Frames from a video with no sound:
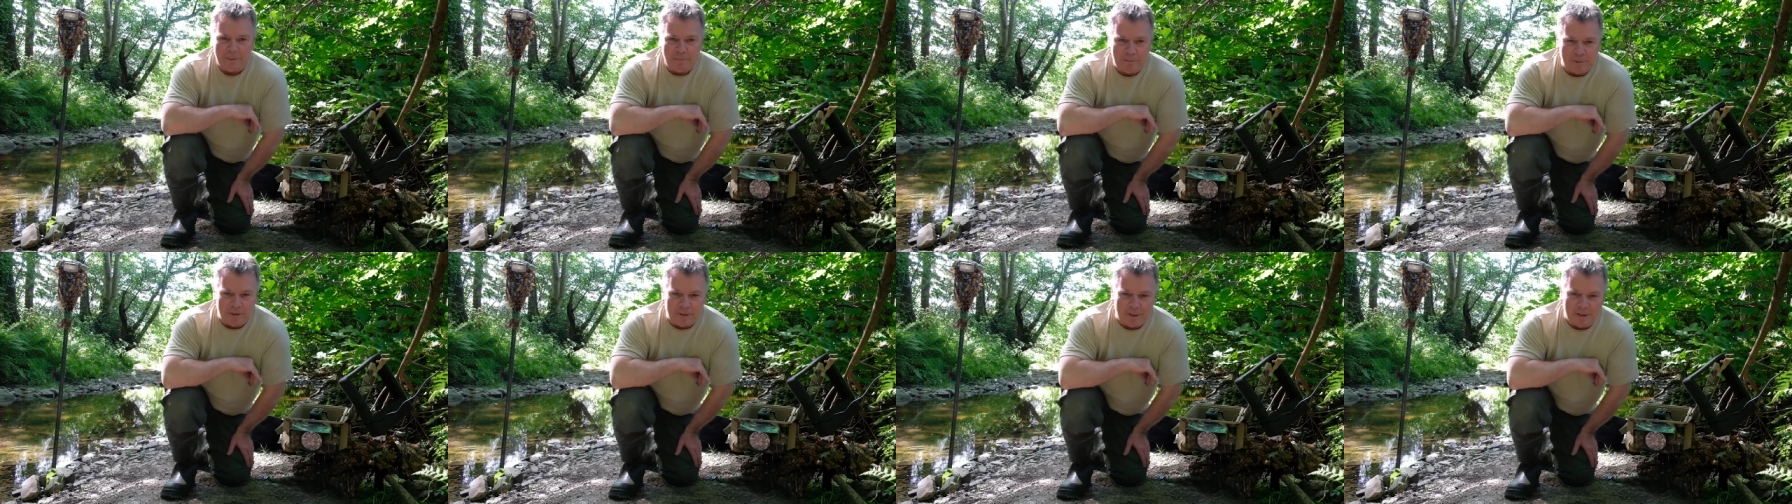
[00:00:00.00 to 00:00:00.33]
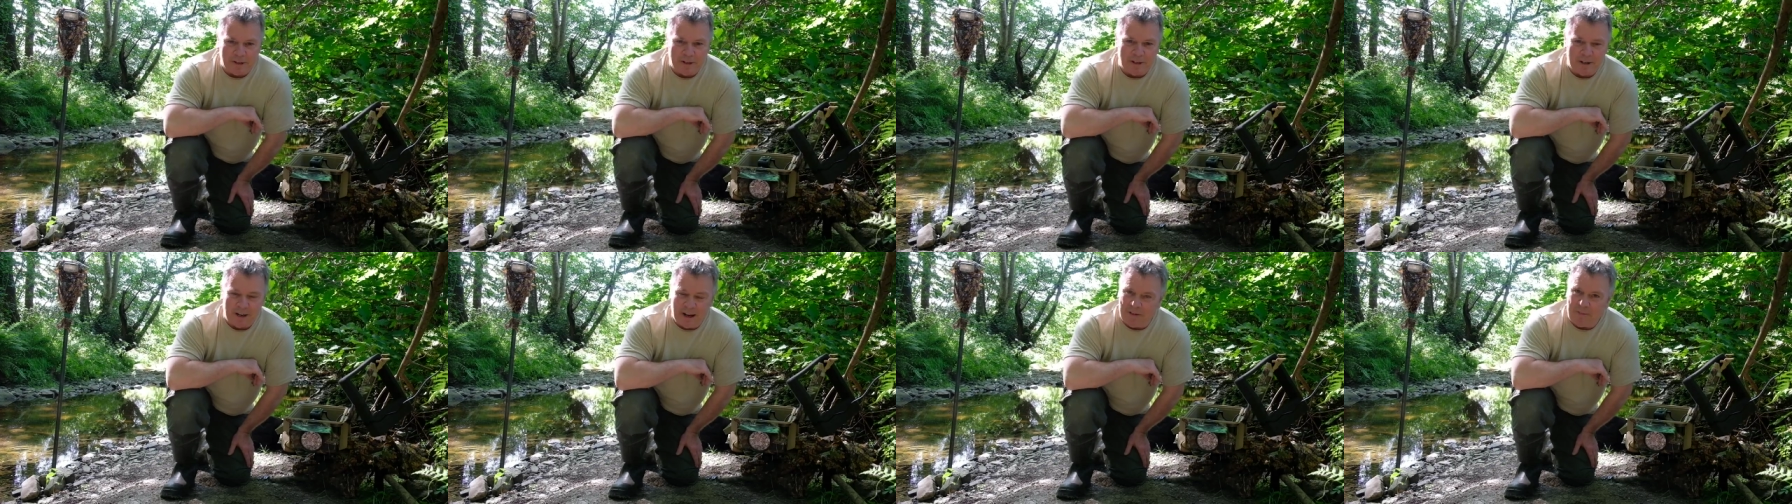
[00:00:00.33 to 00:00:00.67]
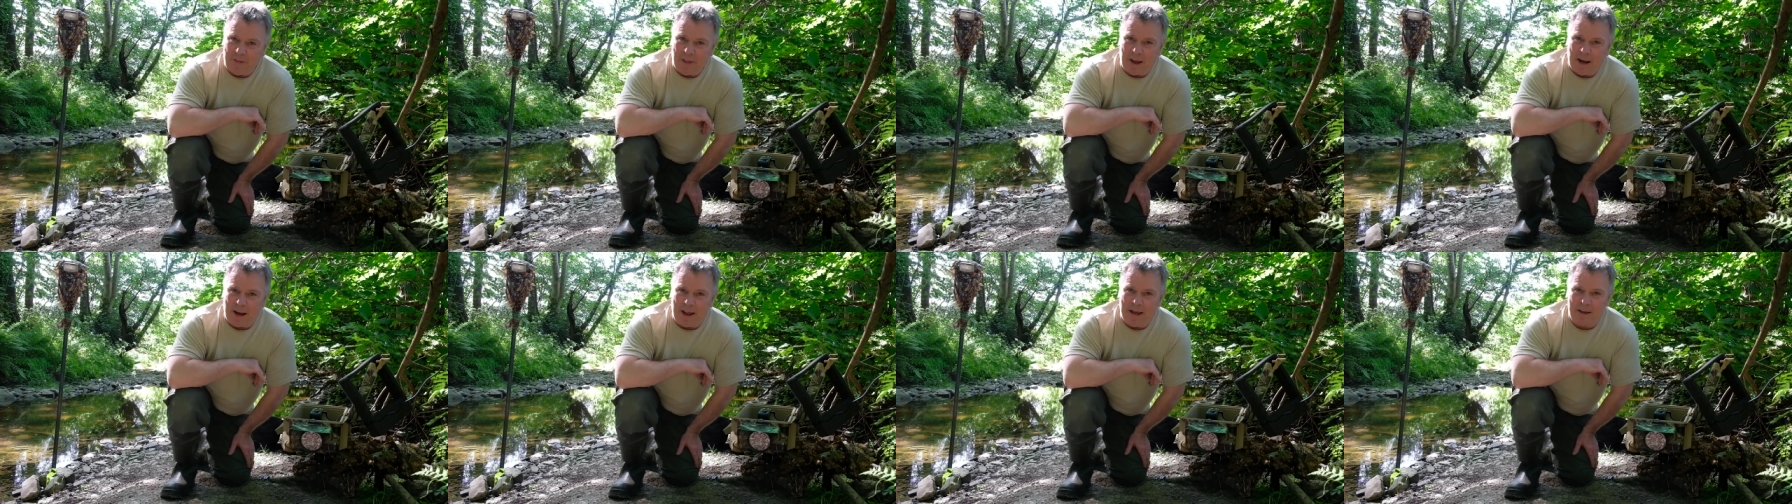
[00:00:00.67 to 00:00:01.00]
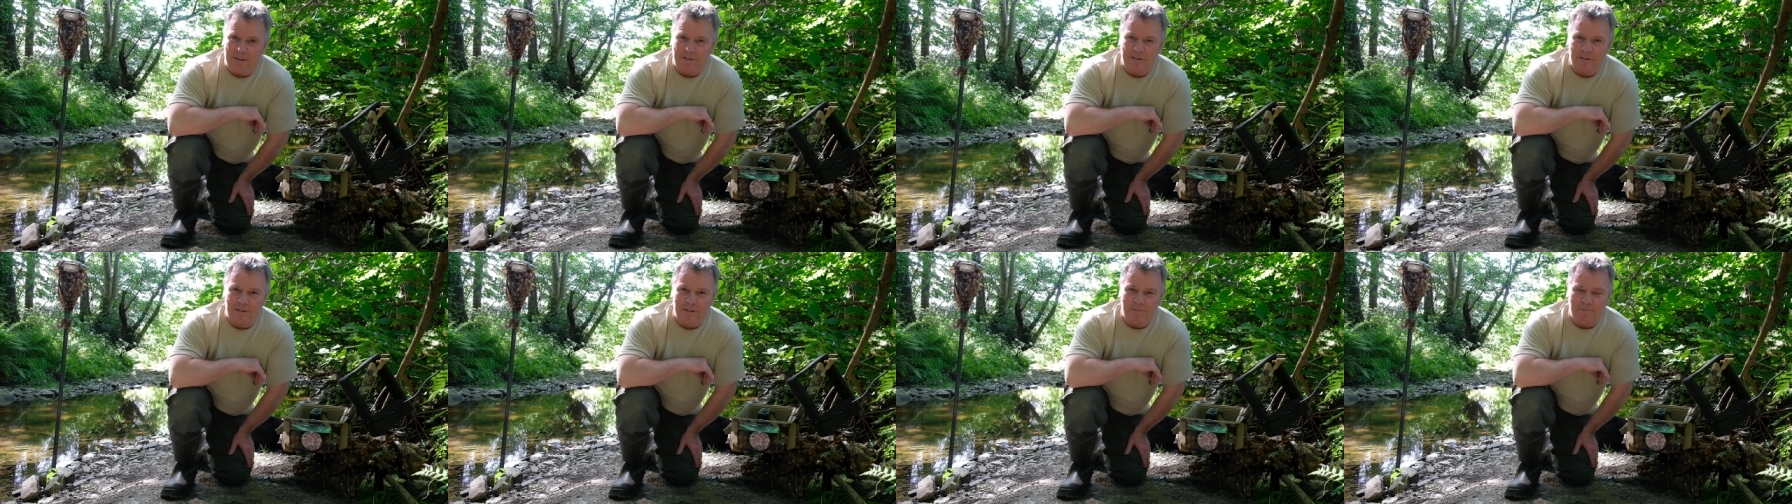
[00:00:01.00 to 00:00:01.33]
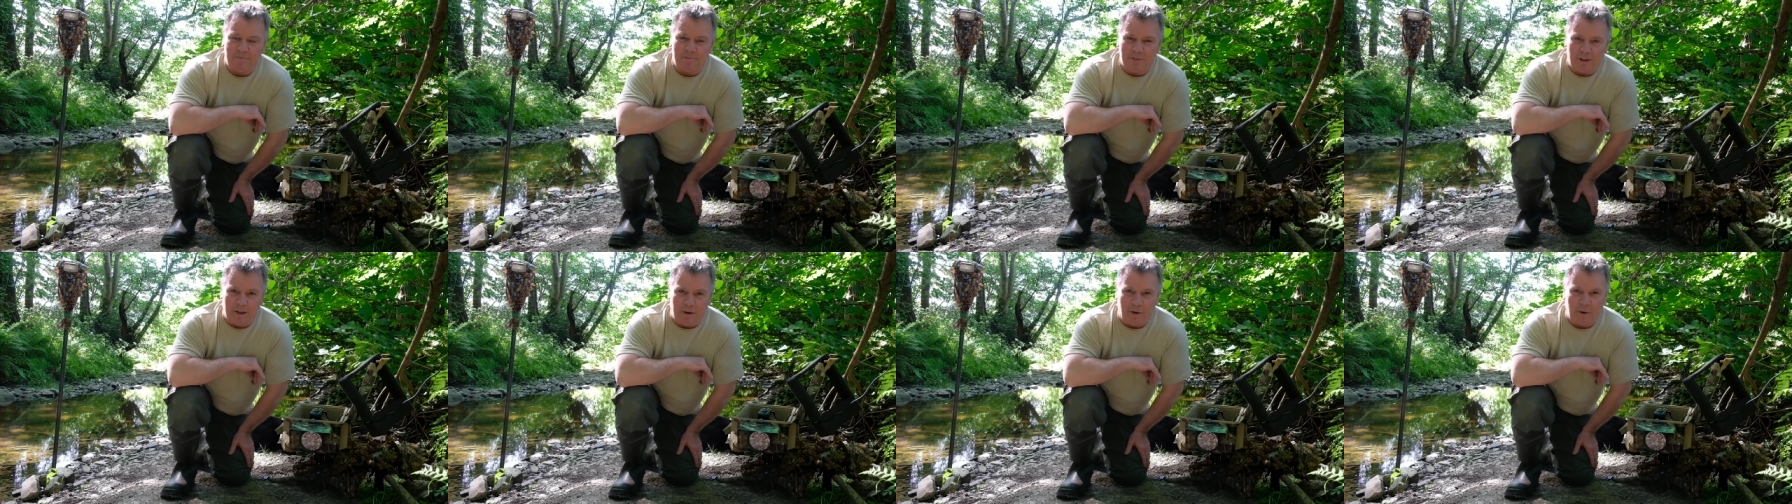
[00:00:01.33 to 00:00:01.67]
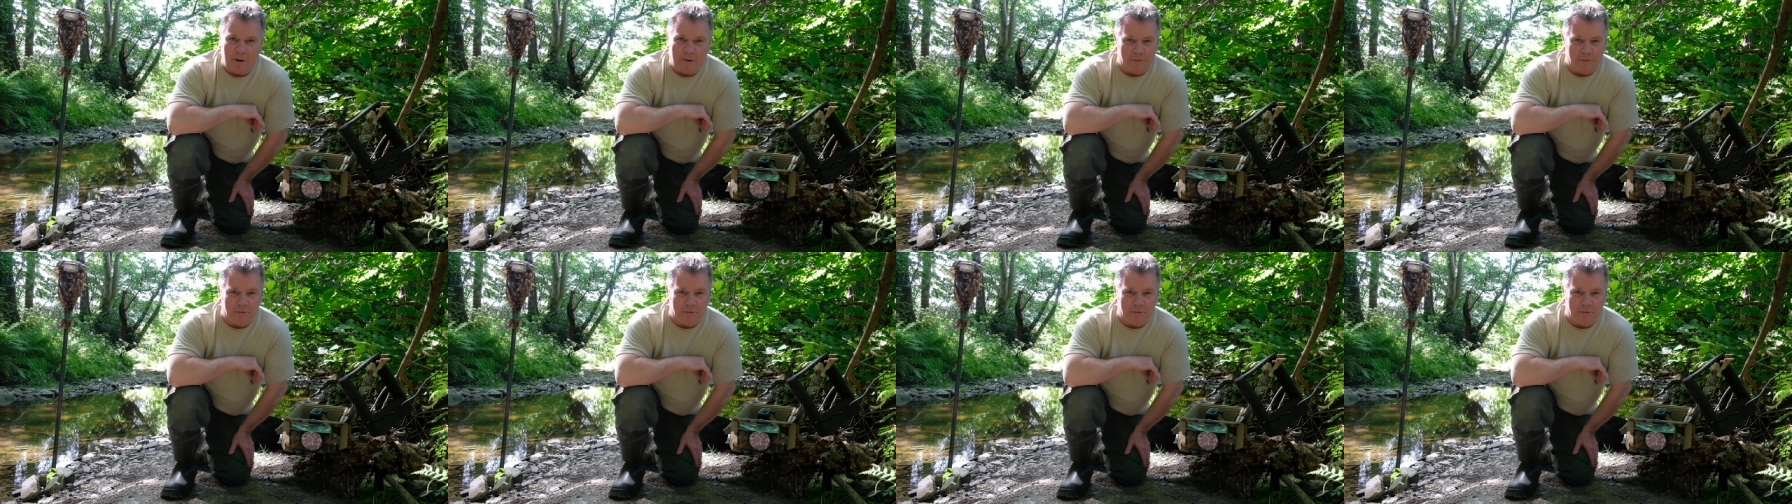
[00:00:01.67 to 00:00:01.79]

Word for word: but uh, nevertheless, you know,